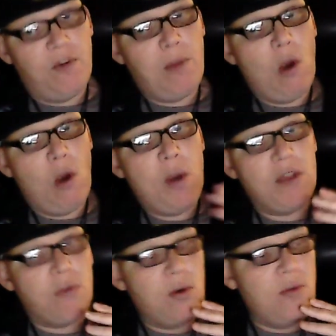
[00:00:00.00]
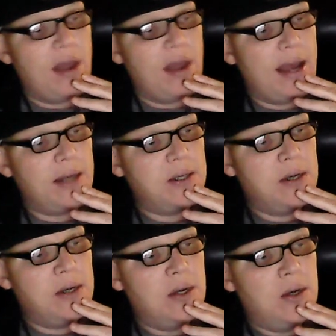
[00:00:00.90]
going through that
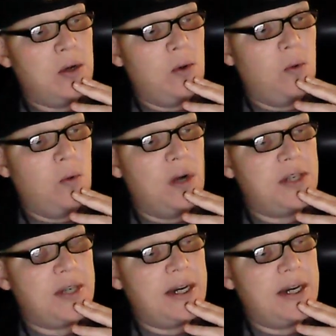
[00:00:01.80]
was